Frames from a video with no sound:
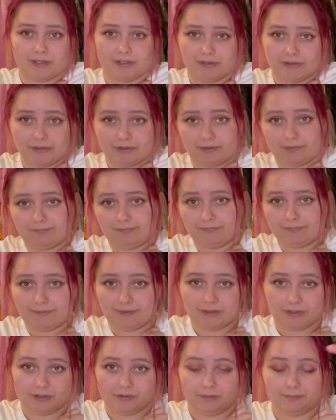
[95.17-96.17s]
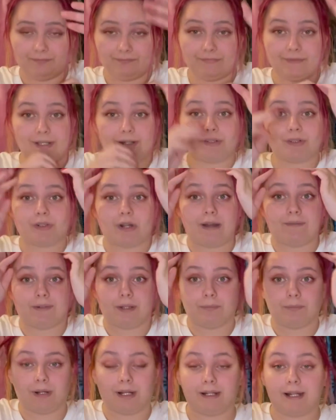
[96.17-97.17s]
it's not too
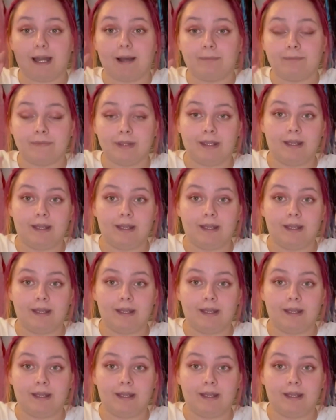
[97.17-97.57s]
extravagant right now,